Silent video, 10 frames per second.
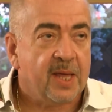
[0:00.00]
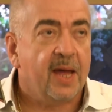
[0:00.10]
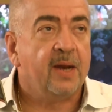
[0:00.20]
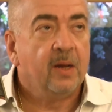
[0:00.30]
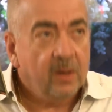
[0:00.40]

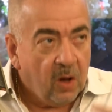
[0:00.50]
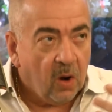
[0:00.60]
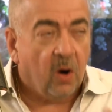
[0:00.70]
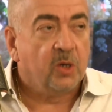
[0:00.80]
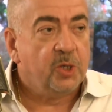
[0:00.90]
that
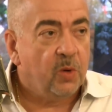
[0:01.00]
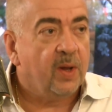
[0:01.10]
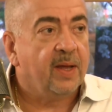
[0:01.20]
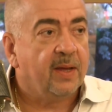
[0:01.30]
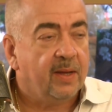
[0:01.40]
are
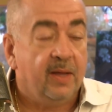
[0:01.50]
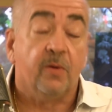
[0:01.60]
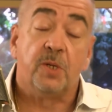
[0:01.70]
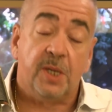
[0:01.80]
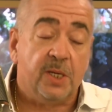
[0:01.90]
doing
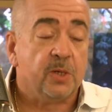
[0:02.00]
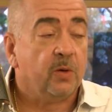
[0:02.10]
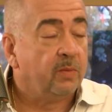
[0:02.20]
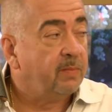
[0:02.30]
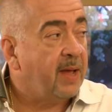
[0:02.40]
either
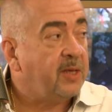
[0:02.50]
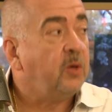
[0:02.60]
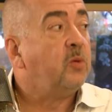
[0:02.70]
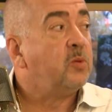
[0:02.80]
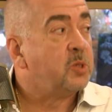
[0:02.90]
seasonal
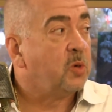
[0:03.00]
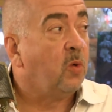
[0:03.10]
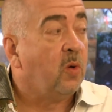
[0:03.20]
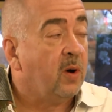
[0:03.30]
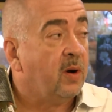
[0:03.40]
menus,
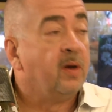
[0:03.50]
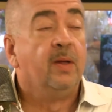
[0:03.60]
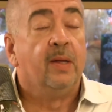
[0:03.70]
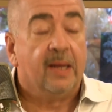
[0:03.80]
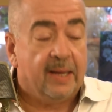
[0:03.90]
or
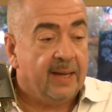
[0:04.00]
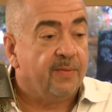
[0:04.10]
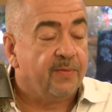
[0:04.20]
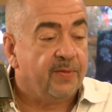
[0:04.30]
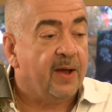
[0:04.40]

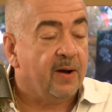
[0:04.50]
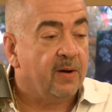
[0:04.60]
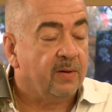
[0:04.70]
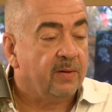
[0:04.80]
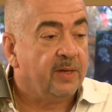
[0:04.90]
if
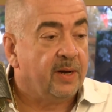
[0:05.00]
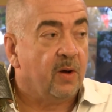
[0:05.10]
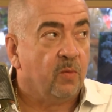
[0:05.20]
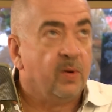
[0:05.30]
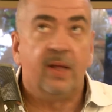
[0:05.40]
they're
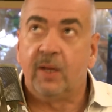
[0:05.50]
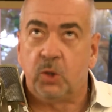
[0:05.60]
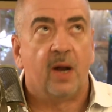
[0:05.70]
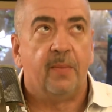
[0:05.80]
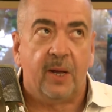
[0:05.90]
really
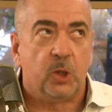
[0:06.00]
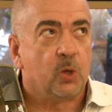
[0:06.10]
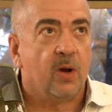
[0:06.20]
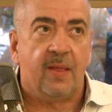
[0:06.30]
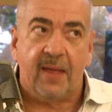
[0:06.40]
trying to make
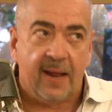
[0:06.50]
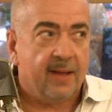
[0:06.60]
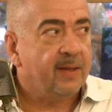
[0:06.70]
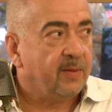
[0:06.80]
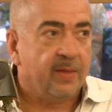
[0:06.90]
sure that
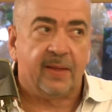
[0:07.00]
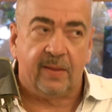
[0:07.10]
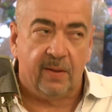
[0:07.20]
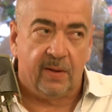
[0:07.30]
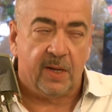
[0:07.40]
like
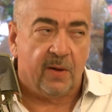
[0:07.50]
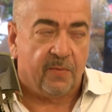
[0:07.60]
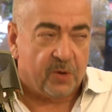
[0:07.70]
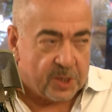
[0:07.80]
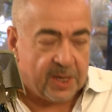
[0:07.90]

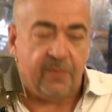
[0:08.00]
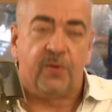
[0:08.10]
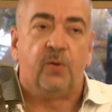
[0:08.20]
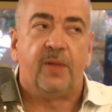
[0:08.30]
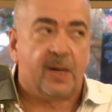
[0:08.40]
for
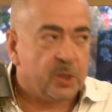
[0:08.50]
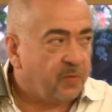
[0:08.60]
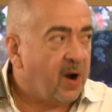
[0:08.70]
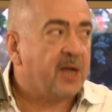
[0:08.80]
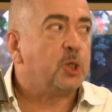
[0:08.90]
seafood that it's
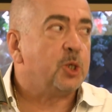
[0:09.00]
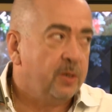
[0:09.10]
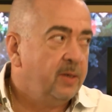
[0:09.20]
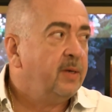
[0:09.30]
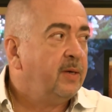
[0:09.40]
fresh,
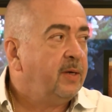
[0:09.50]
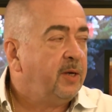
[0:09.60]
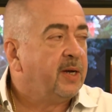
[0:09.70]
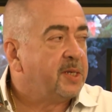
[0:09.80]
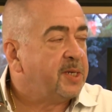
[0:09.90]
you're
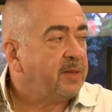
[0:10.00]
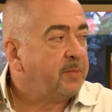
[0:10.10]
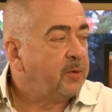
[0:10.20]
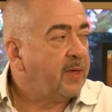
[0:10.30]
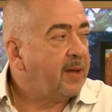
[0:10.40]
going to see
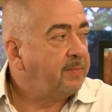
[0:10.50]
them do that.